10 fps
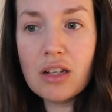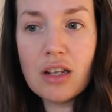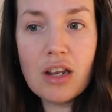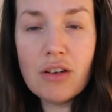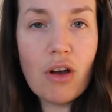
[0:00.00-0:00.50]

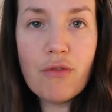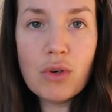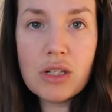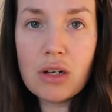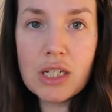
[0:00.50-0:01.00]
I've
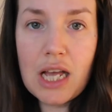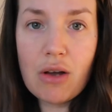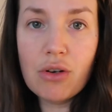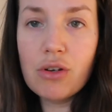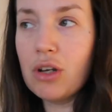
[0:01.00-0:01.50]
always lucked
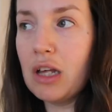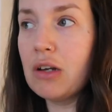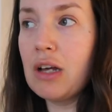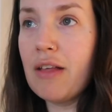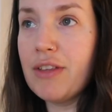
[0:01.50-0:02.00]
out and got it
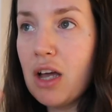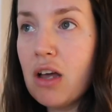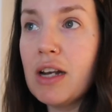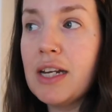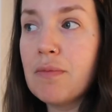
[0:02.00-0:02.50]
at the
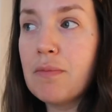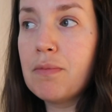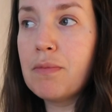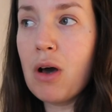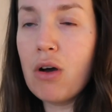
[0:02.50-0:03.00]
earlier
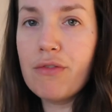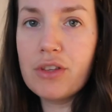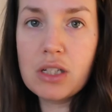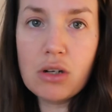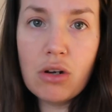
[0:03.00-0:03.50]
part of
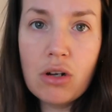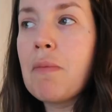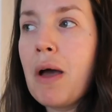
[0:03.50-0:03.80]
the slot,